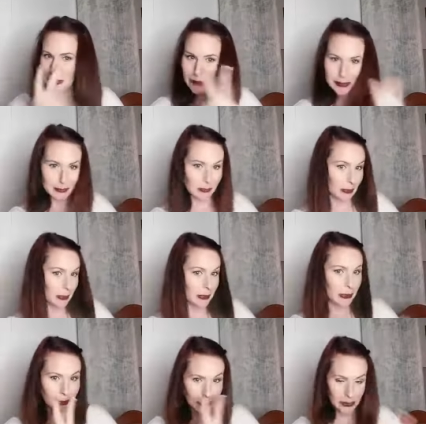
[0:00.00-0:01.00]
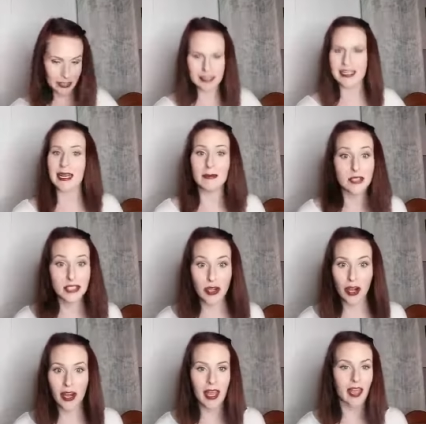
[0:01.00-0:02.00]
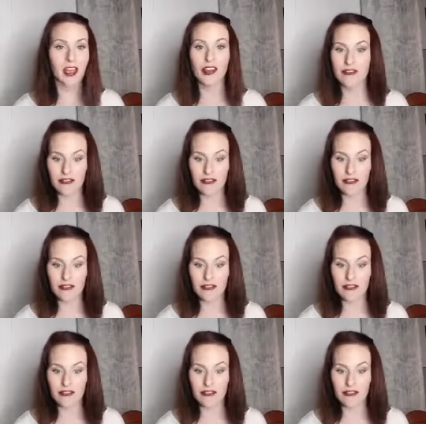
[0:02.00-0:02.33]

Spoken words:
because I'm looking up the things, and I'm sorry I couldn't